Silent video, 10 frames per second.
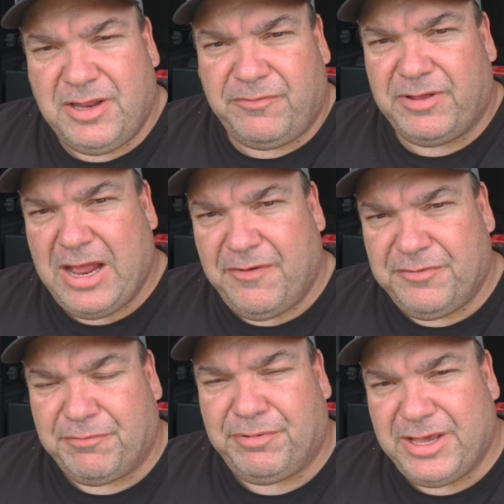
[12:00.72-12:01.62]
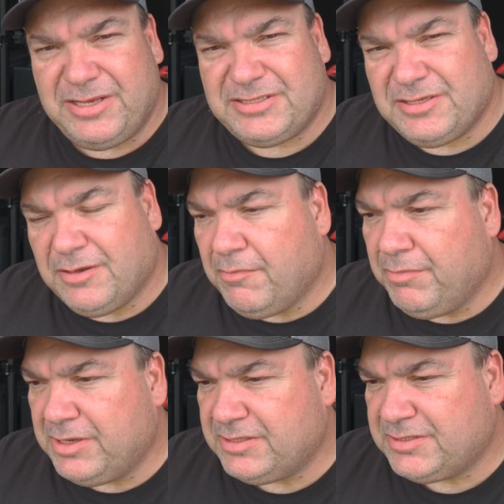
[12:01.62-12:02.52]
definitely have their place,
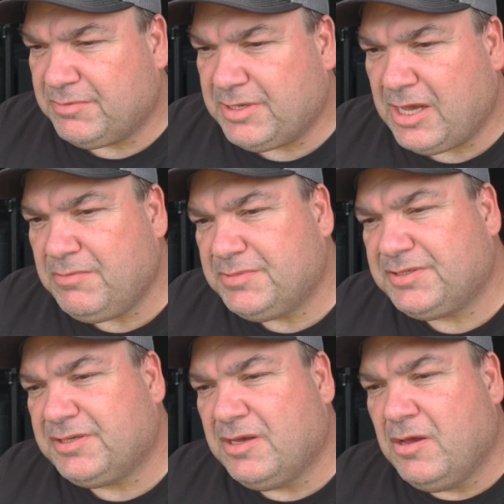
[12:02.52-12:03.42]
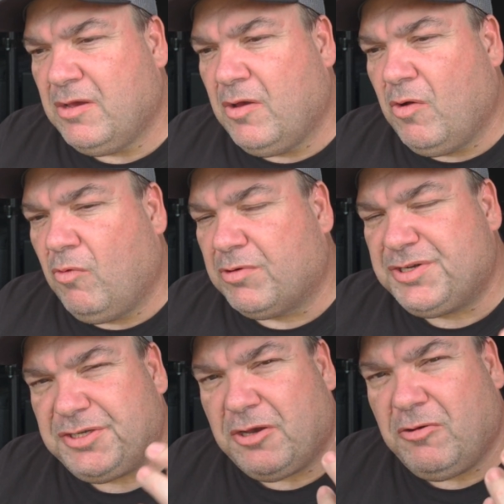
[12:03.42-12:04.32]
but sometimes we're
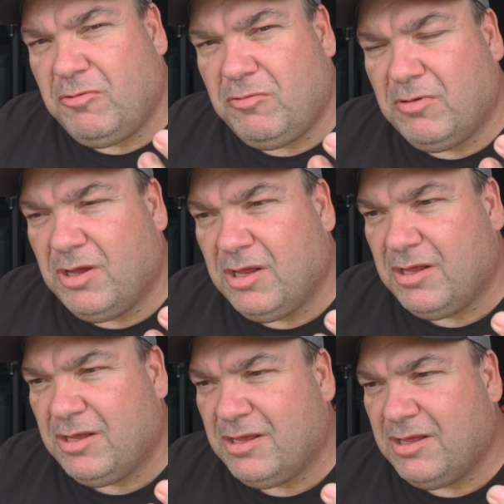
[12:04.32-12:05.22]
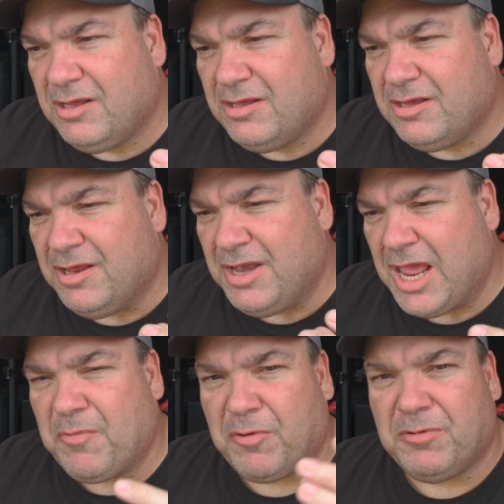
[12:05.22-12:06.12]
so
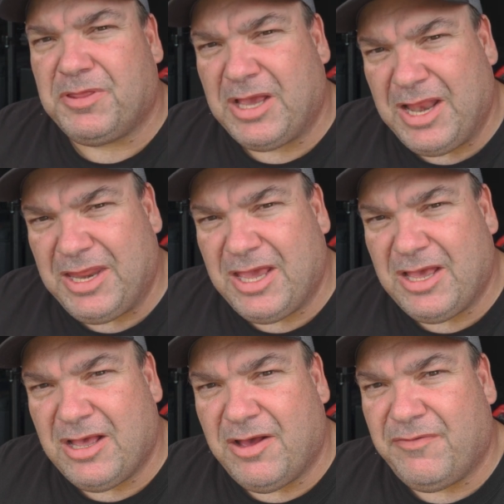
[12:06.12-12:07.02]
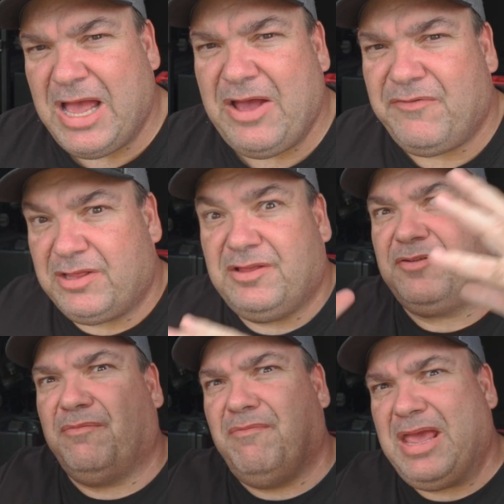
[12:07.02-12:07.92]
enamored with the idea of having
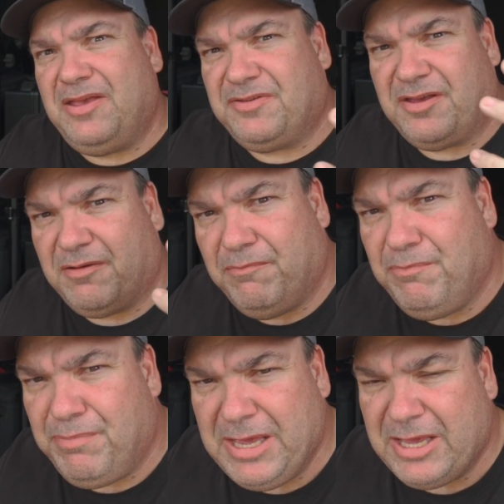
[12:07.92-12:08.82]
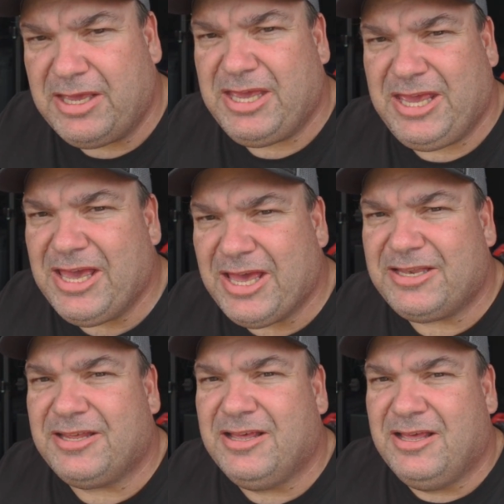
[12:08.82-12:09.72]
this amazing big
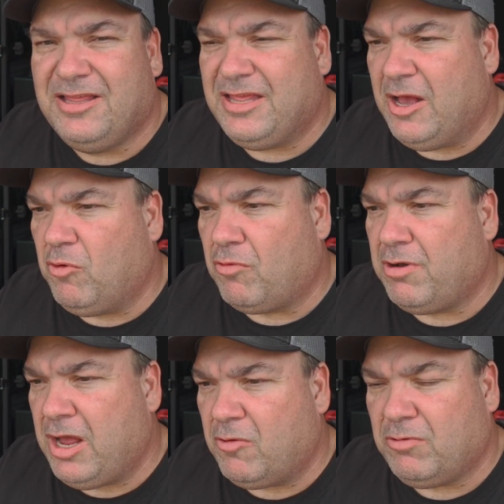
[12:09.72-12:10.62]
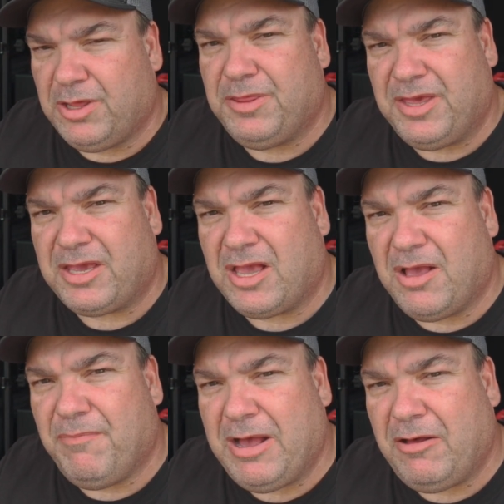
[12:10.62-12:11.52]
kit that we're not really
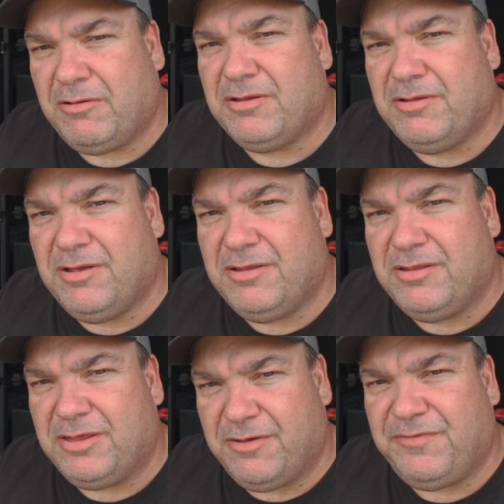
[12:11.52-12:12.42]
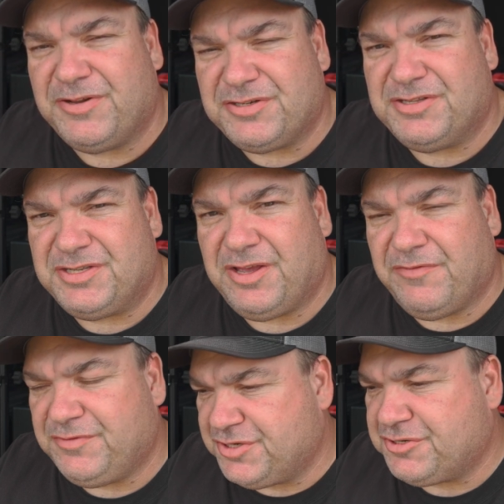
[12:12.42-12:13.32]
thinking about the efficiency
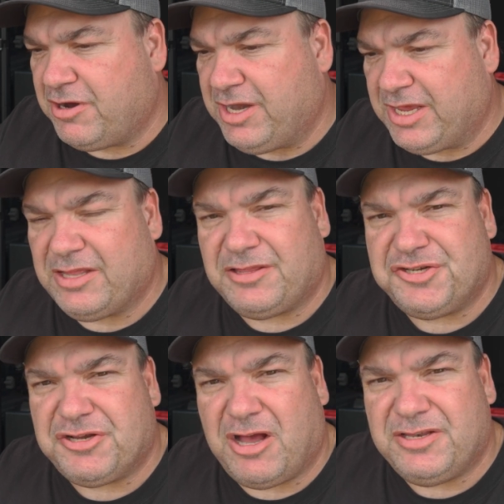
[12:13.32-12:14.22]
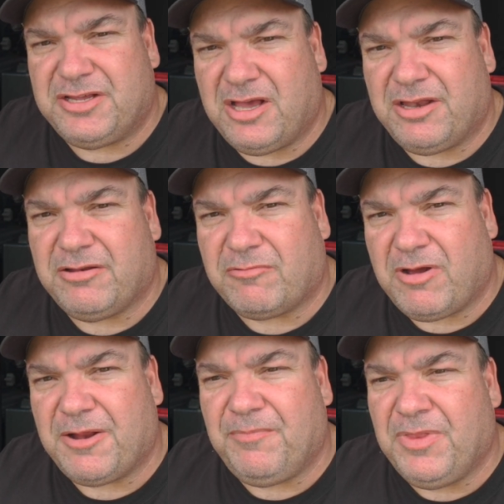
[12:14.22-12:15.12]
of just trying to get the shot done,
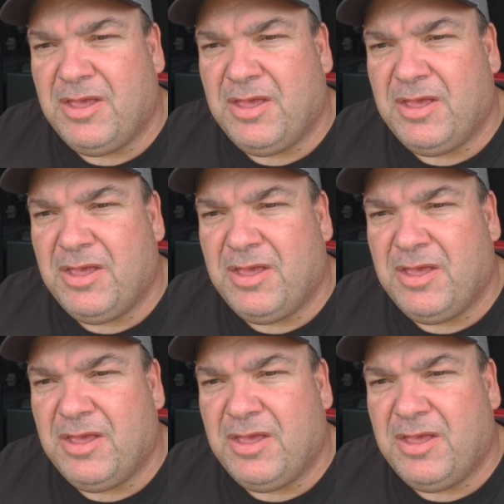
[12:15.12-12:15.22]
right?